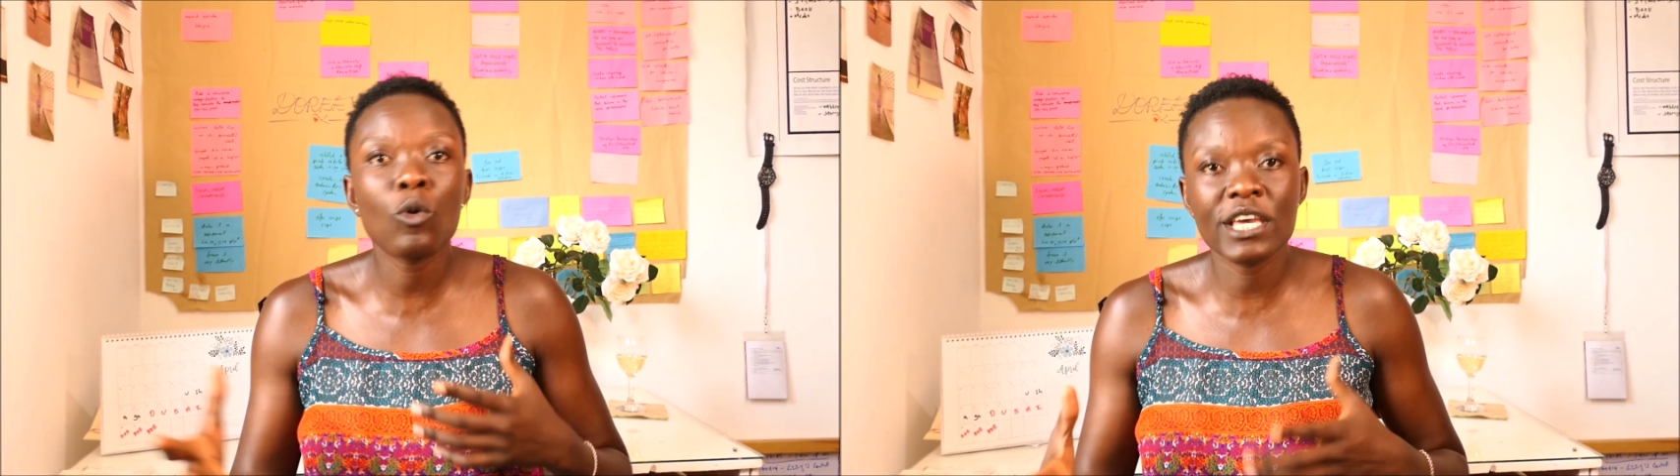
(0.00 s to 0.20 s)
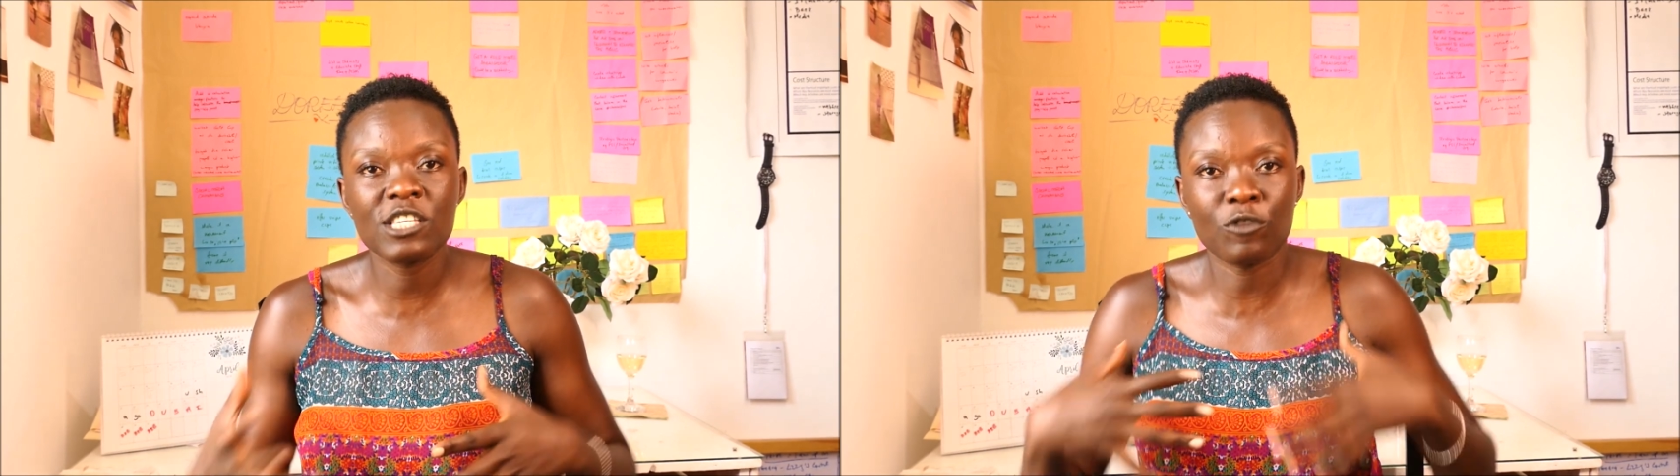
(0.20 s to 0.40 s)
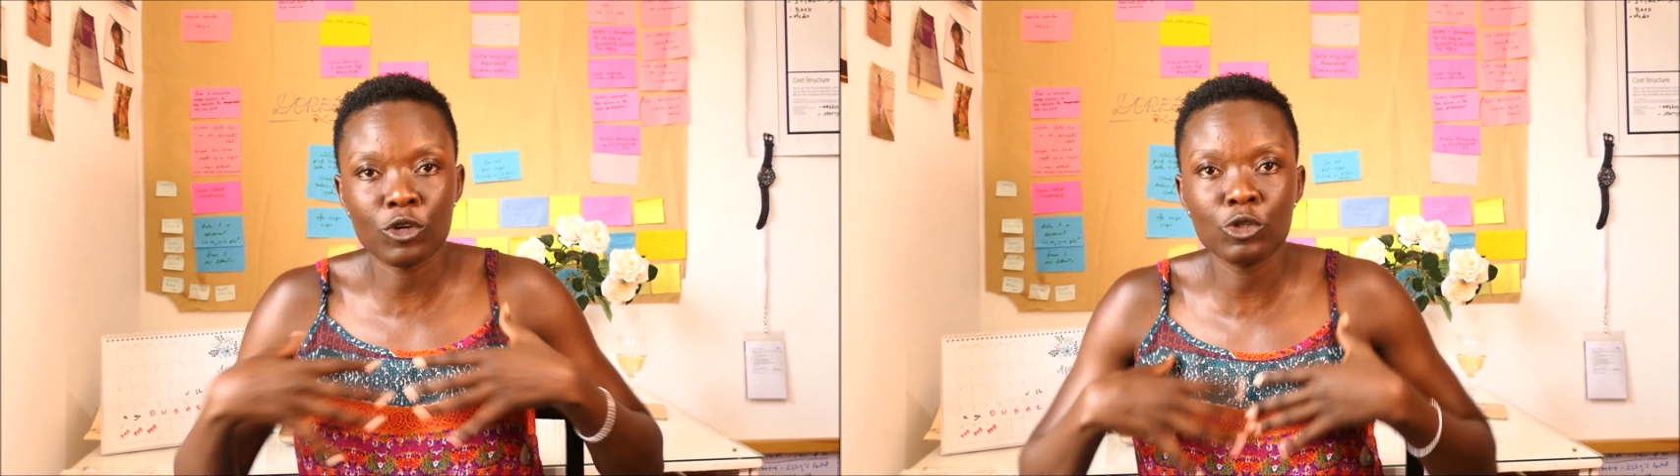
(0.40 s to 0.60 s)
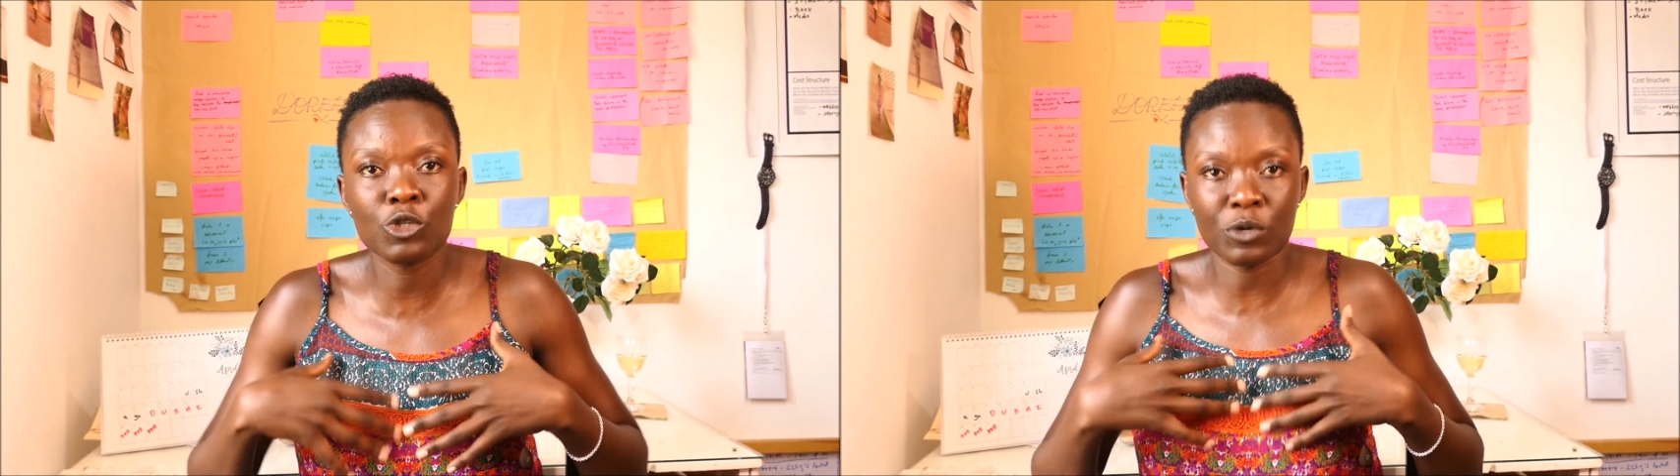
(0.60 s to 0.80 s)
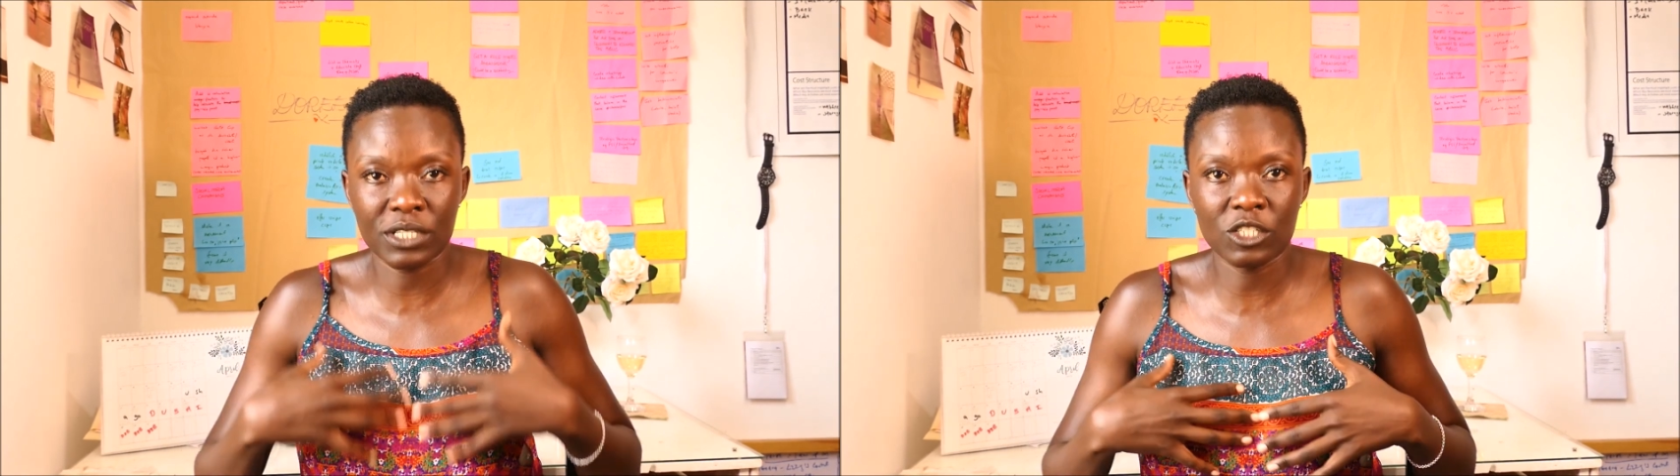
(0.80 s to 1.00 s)
ways for you
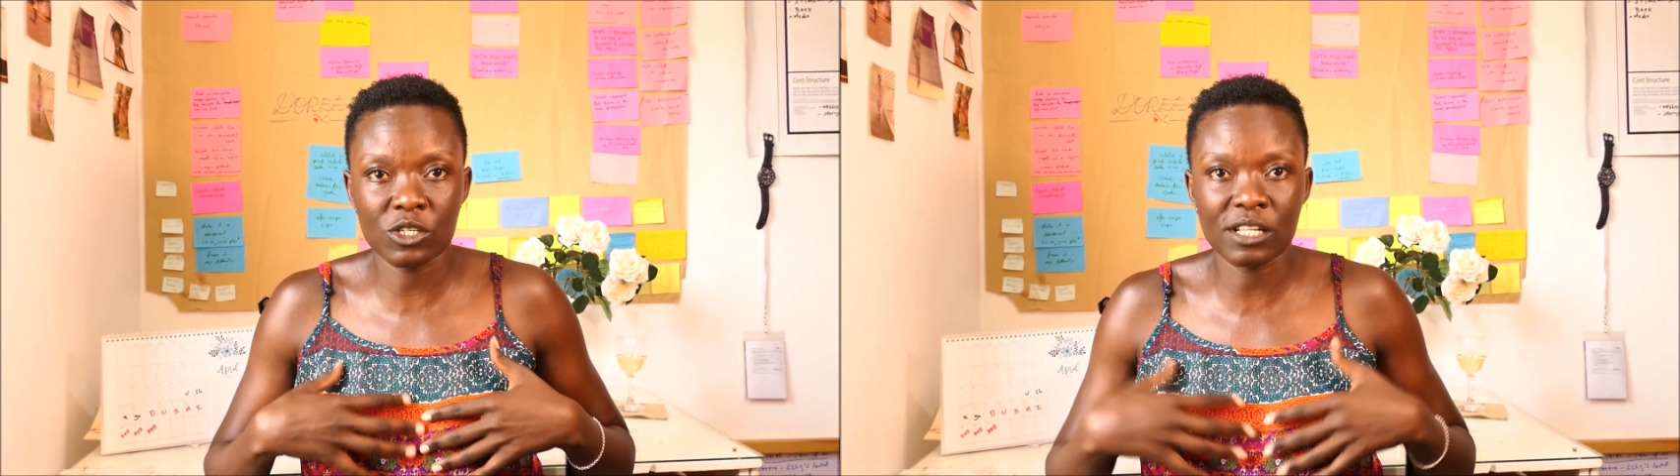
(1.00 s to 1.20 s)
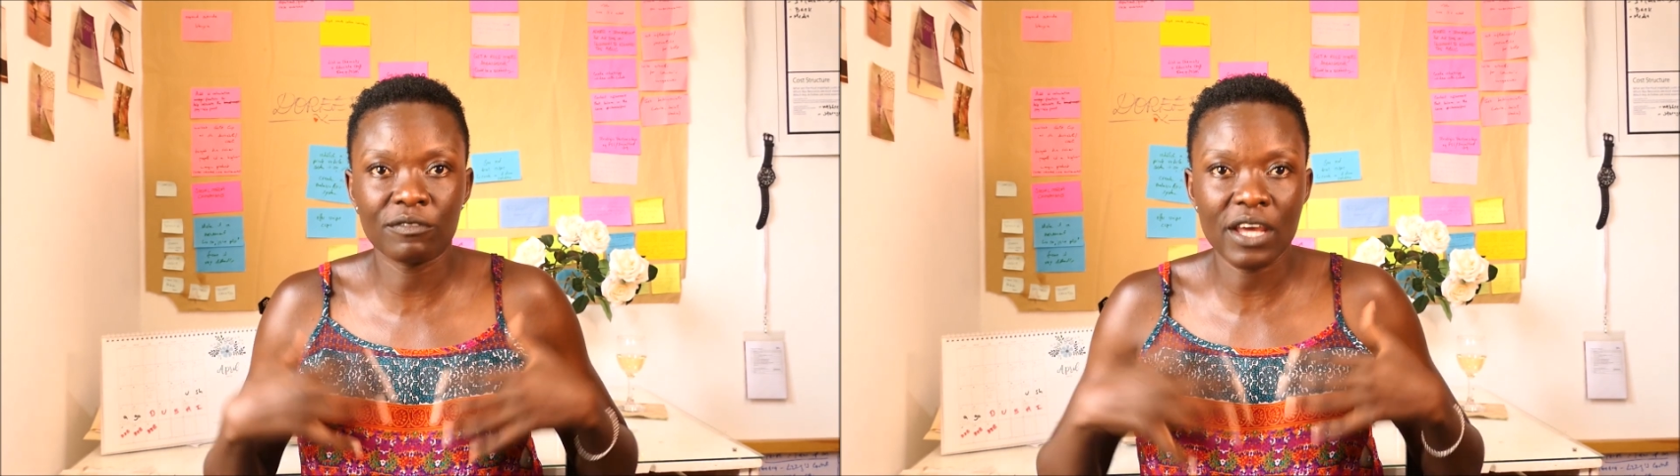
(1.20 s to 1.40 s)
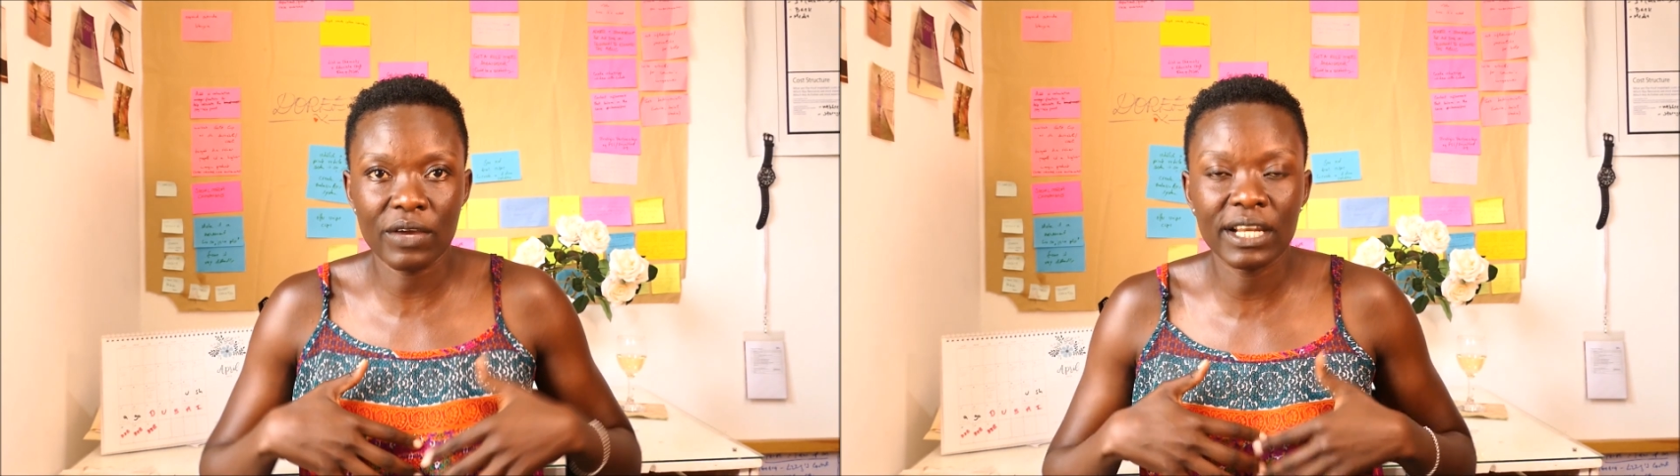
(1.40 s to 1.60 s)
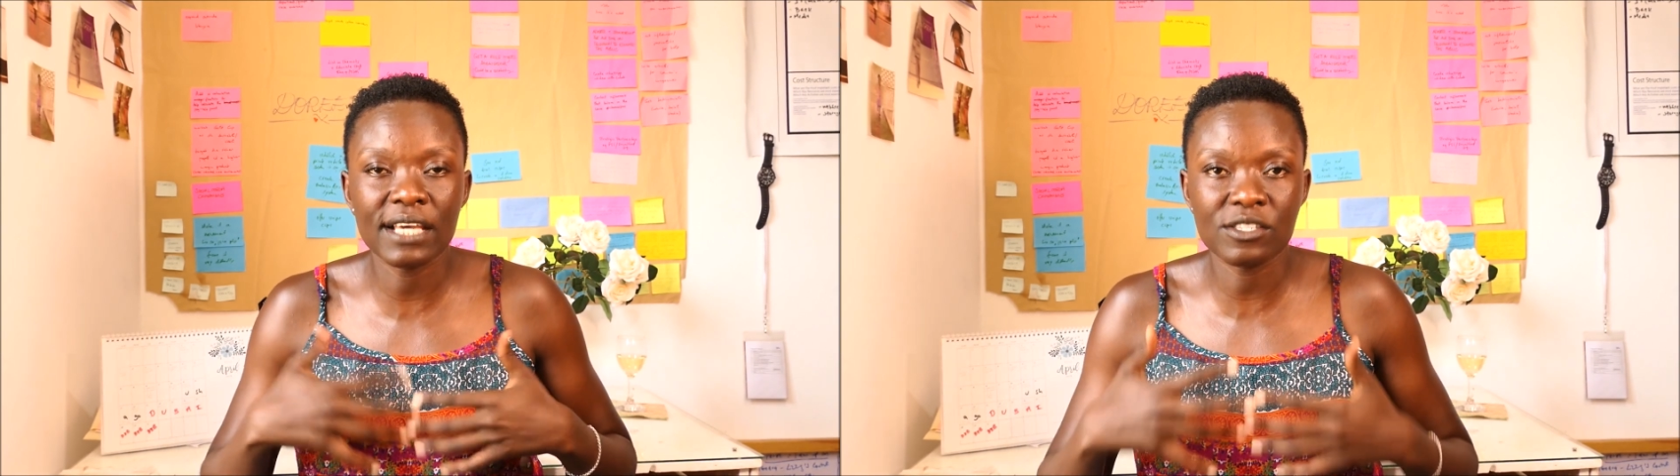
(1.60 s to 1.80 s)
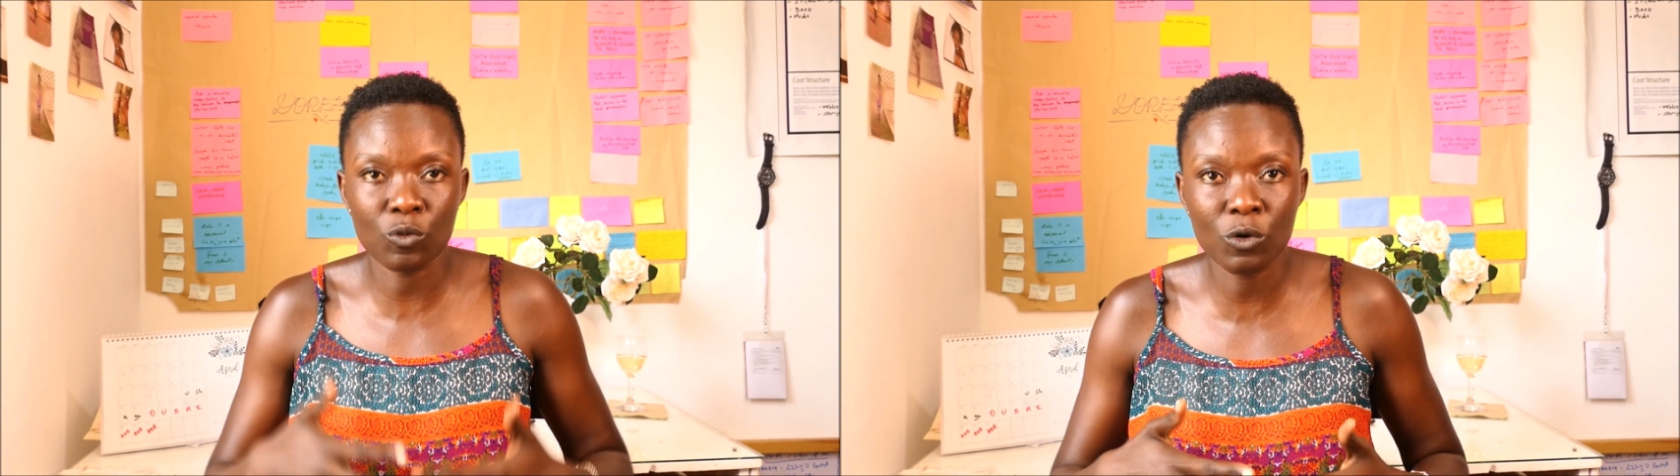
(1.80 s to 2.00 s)
to protect yourself directly
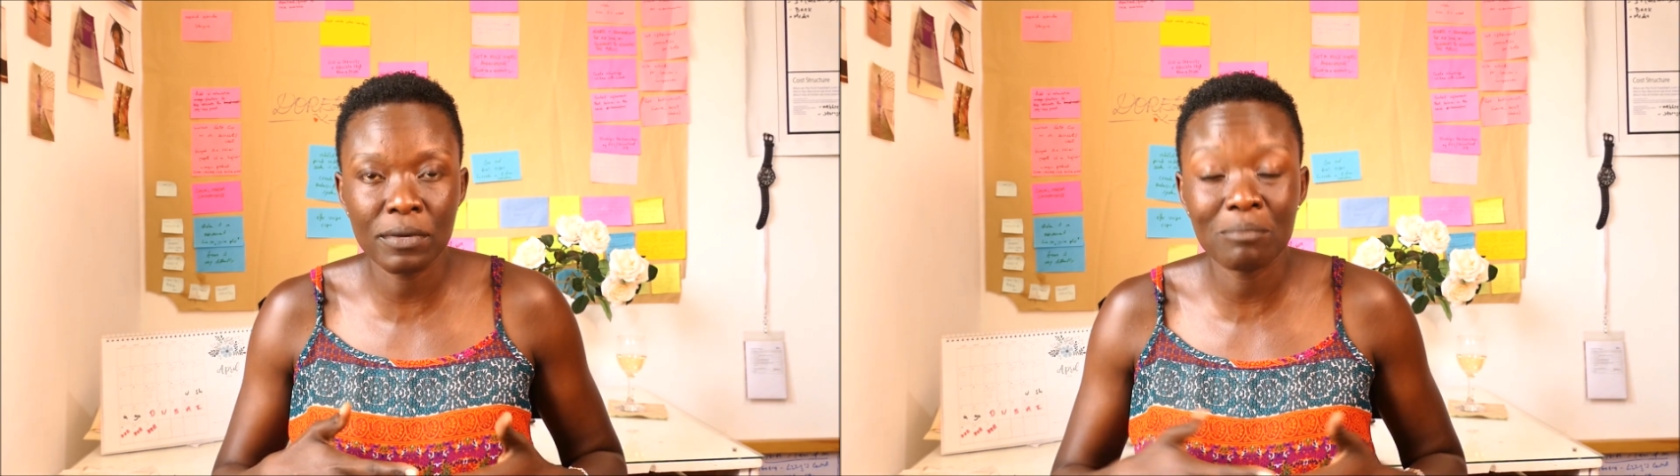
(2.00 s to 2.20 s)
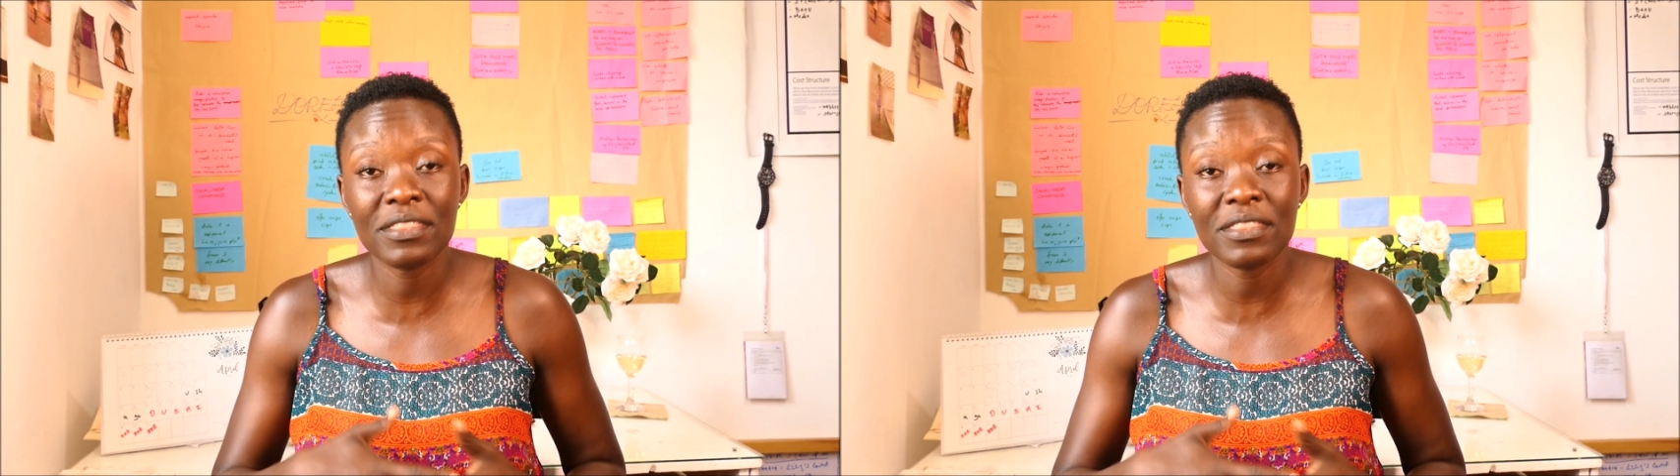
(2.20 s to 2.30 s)
as a woman,